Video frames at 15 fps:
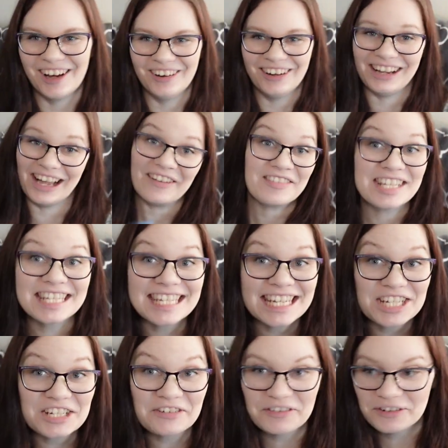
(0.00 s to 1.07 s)
I'll have to
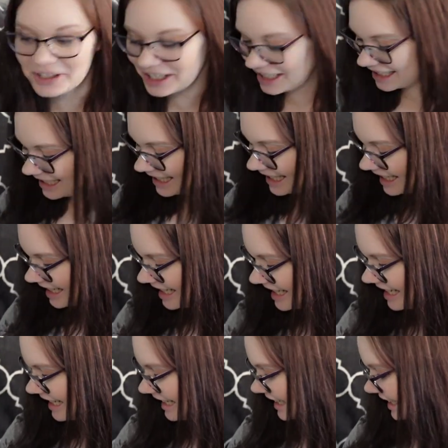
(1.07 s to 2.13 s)
stitch it for her.
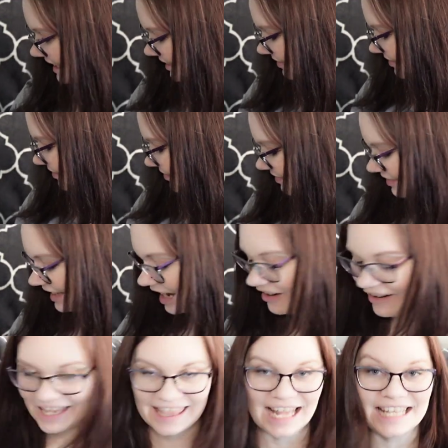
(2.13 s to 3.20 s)
All
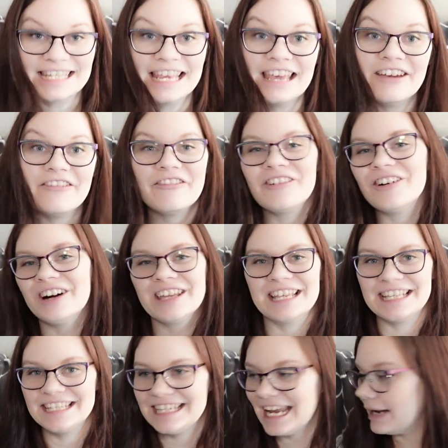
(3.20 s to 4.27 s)
right, that's it for
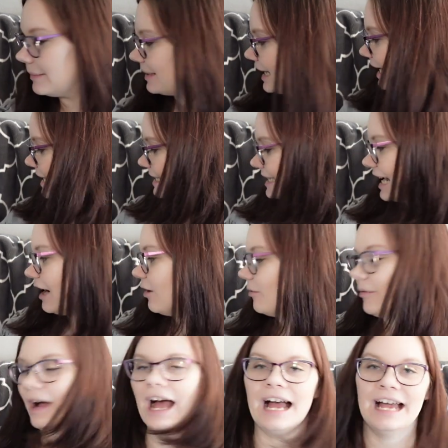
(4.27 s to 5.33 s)
the stamp because
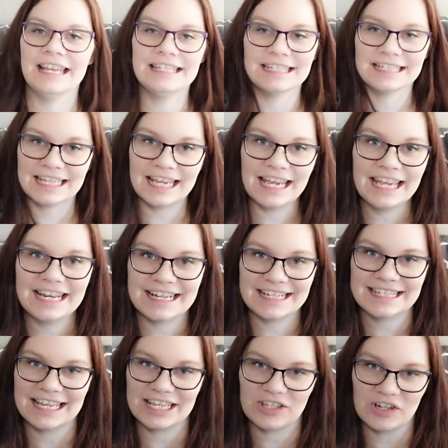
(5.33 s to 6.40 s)
now I did get an
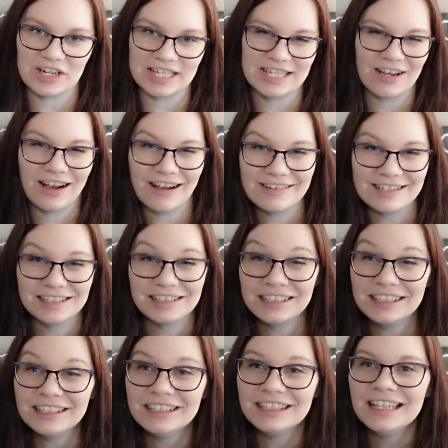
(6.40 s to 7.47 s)
accessory. So I was a
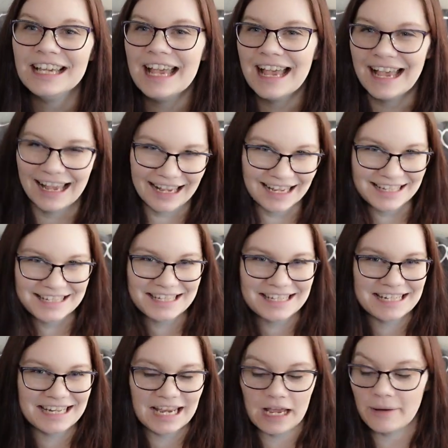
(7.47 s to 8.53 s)
little hesitant
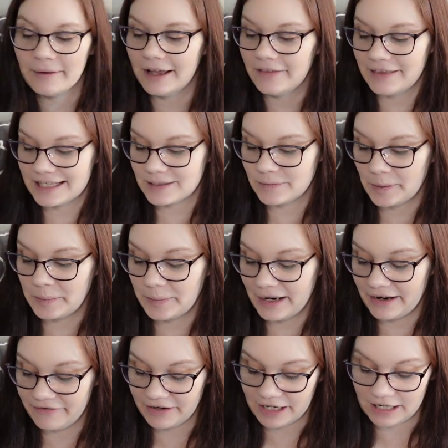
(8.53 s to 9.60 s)
about this one, but
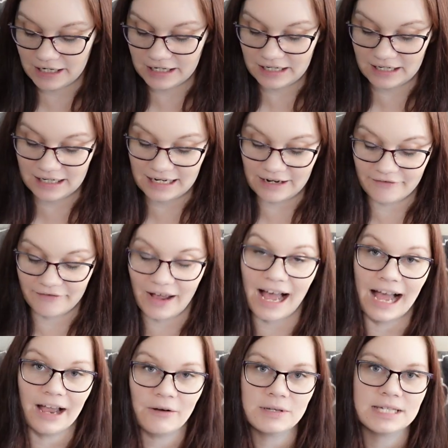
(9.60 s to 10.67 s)
I figured if
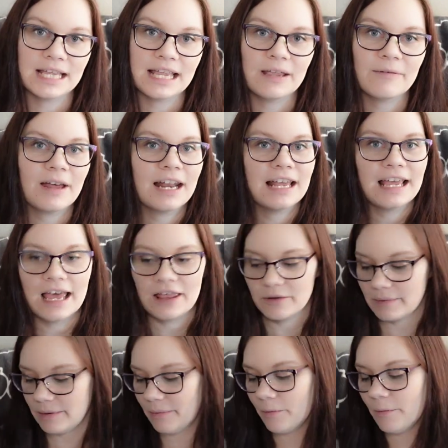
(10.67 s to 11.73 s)
I was thinking about it,
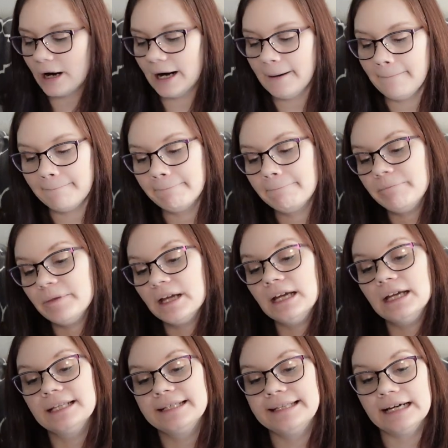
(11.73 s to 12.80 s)
other people were.
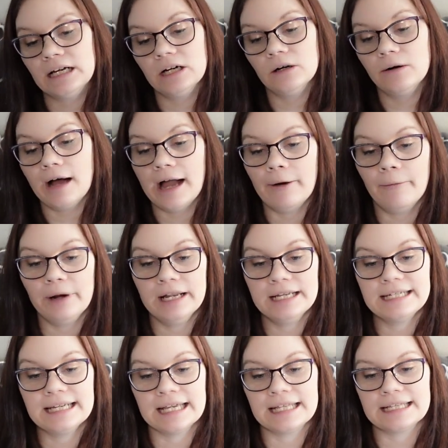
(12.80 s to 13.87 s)
So I
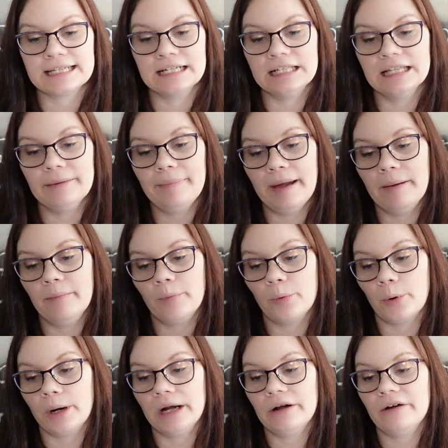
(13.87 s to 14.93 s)
wanted to get this clip
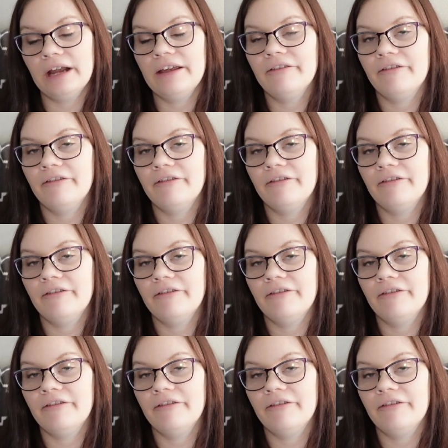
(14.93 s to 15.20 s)
embroidery